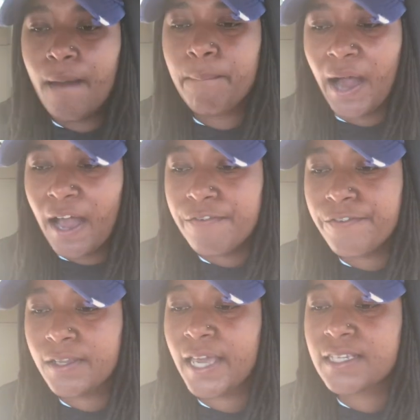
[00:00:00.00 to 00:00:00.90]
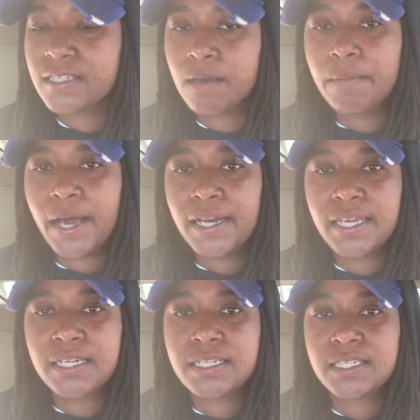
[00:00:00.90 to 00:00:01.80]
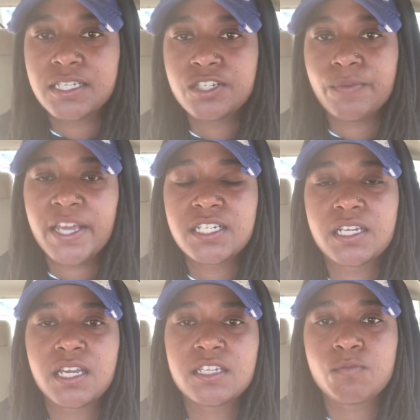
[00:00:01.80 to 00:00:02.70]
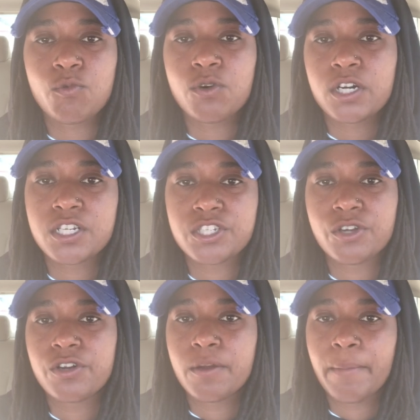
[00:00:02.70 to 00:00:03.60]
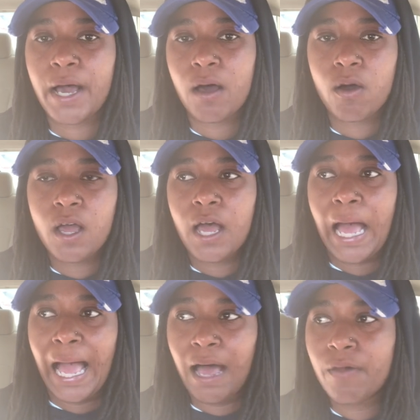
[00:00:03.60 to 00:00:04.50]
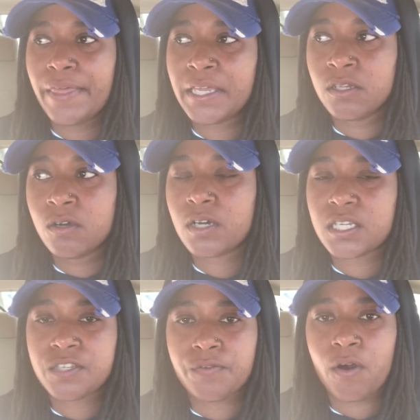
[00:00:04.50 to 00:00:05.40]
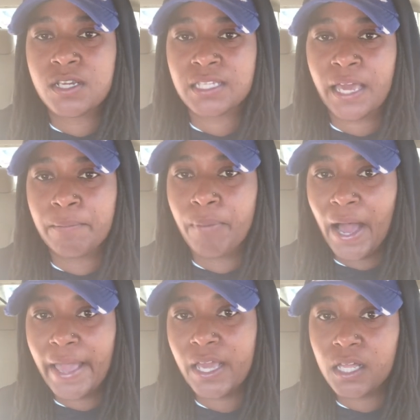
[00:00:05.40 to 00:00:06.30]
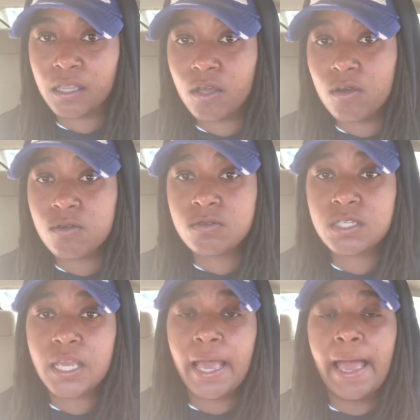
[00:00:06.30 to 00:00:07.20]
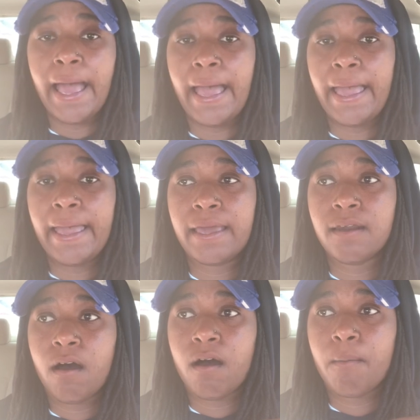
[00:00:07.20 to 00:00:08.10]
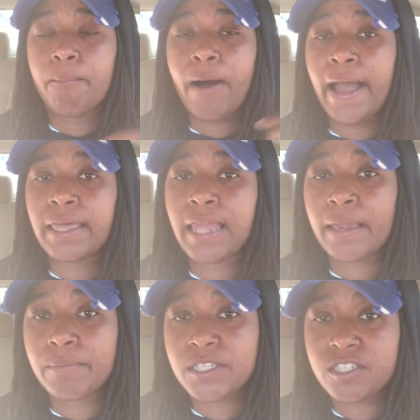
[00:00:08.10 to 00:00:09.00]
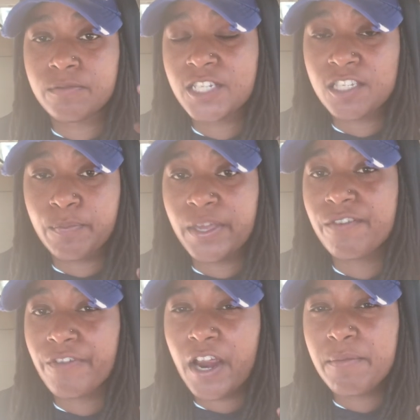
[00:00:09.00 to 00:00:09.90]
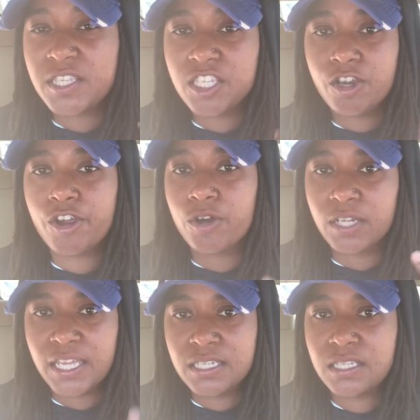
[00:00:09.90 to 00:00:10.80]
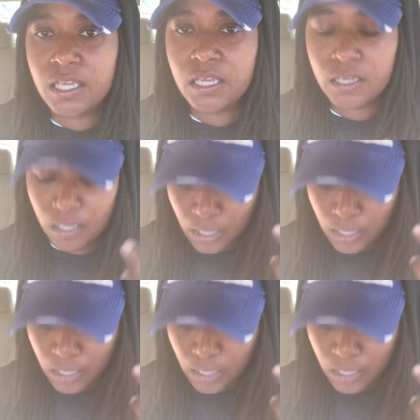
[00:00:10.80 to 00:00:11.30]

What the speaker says: But I feel like somebody in this situation is more concerned about how they look, as far as like buying clothes and buying, like, just being very materialistic.